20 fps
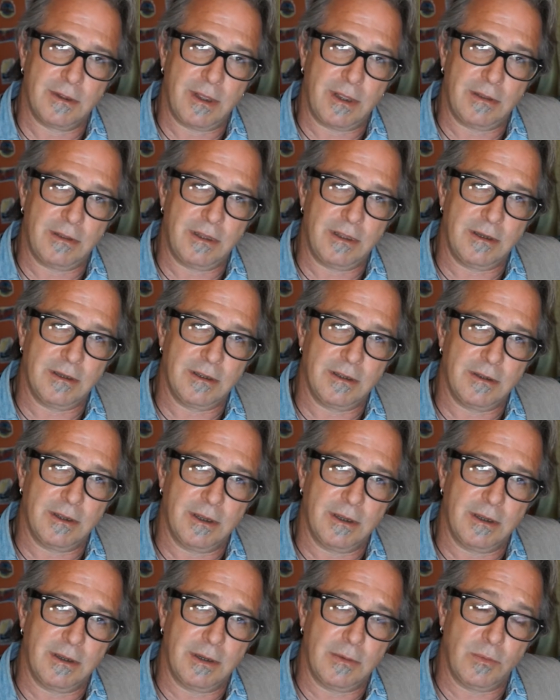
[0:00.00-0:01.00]
I think
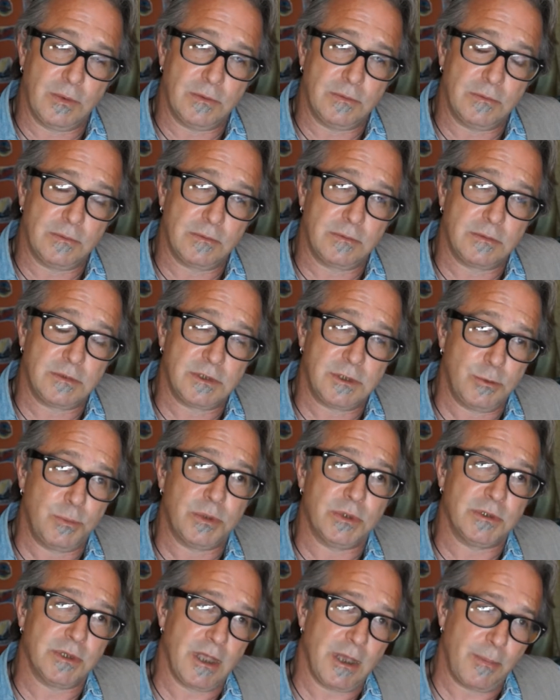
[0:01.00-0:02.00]

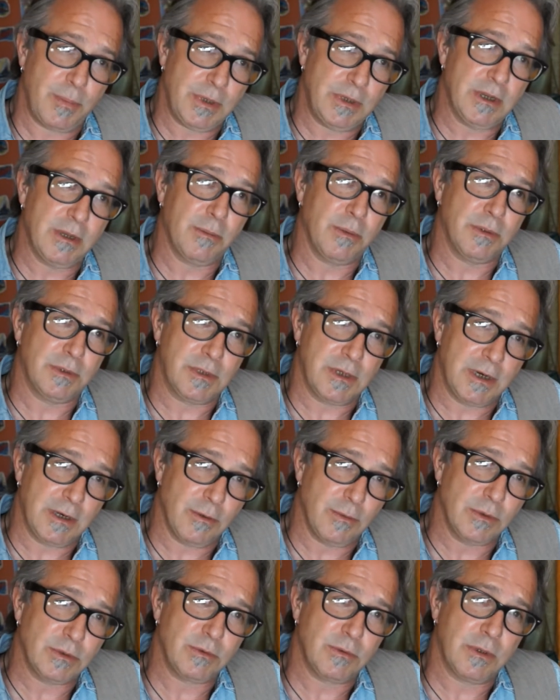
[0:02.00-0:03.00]
Super Sloppy Double Dare
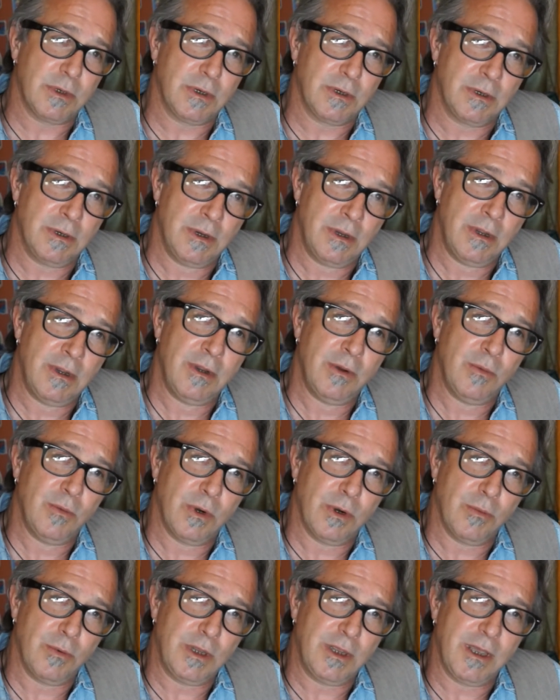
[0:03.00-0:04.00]
was
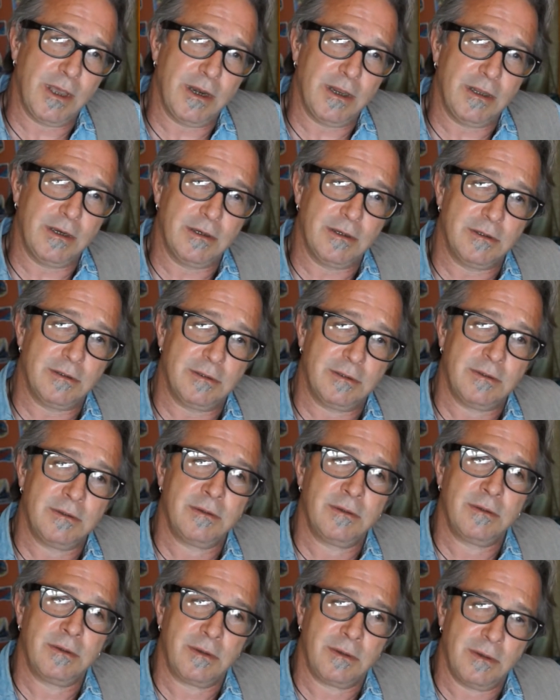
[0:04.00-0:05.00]
where we got in
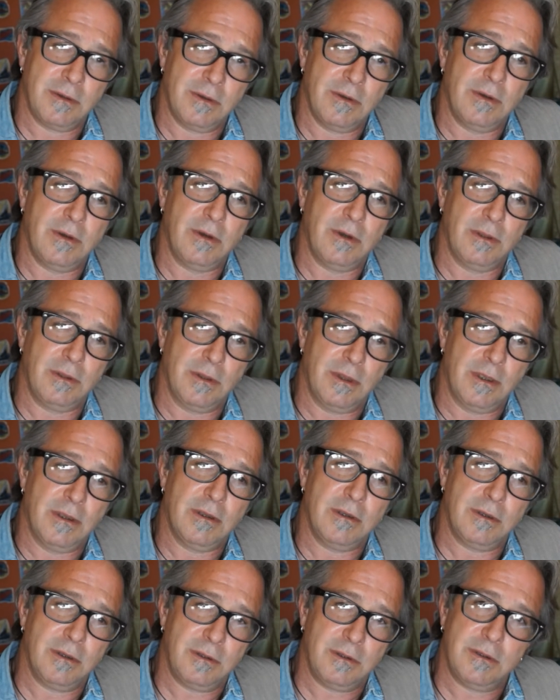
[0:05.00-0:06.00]
on
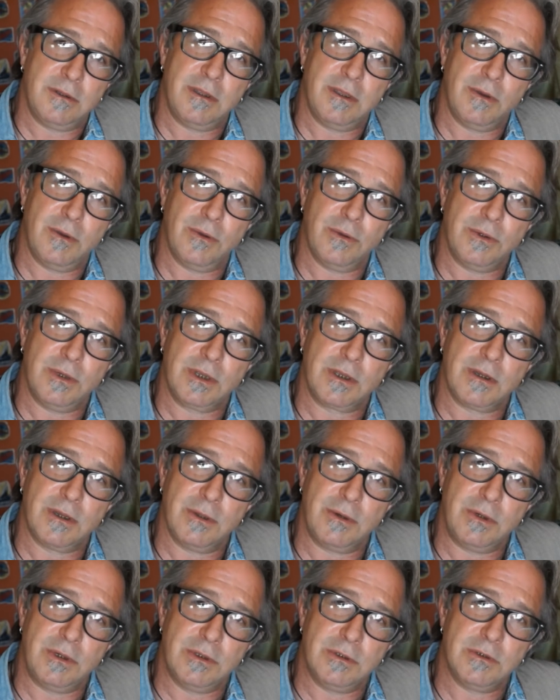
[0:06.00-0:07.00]
the whole
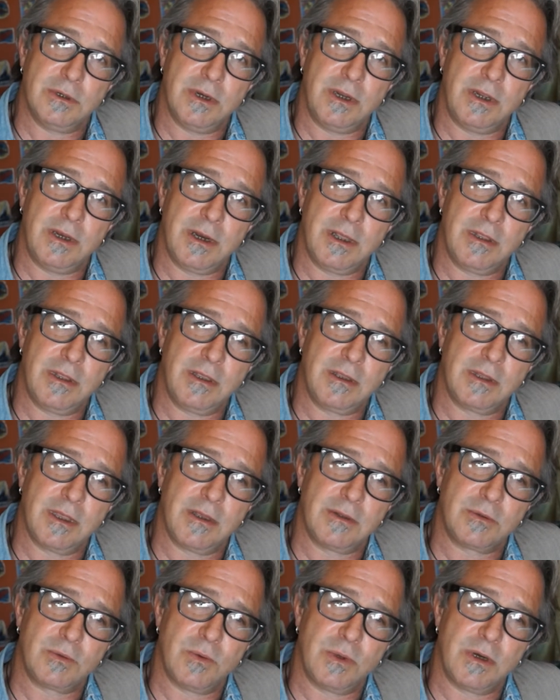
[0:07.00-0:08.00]
Nickelodeon train. I think
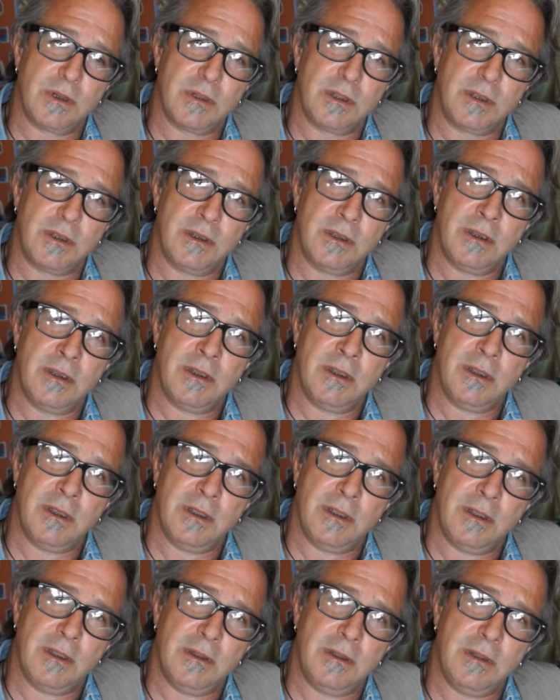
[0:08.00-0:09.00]
that's one of
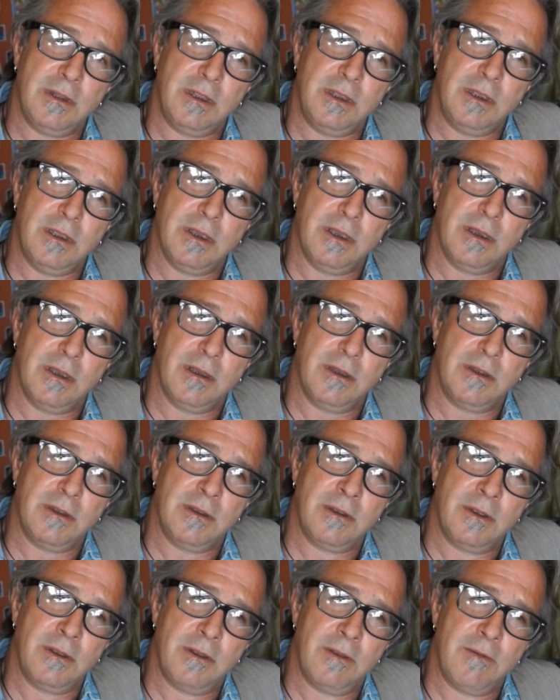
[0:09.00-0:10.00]

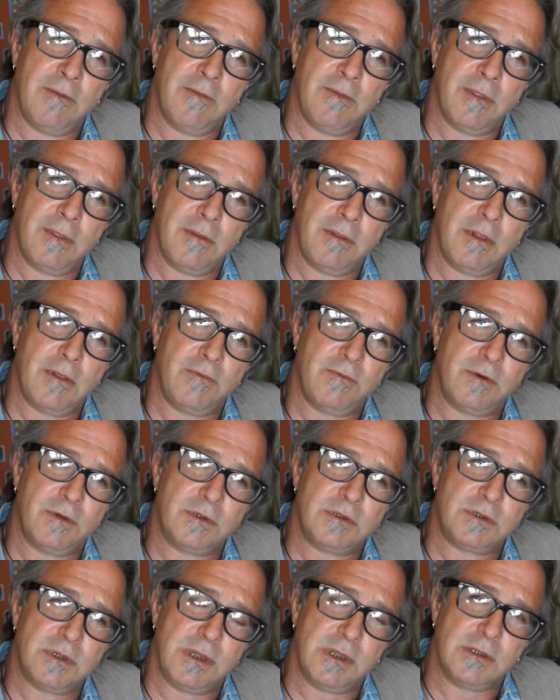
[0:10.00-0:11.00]
the
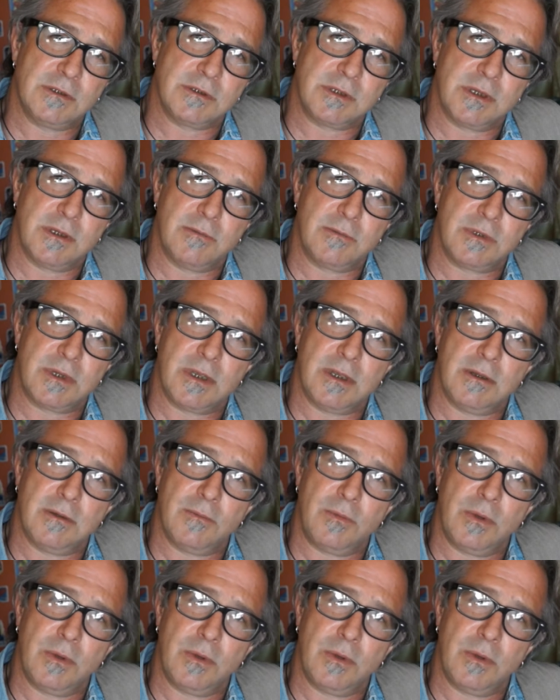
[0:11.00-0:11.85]
first things that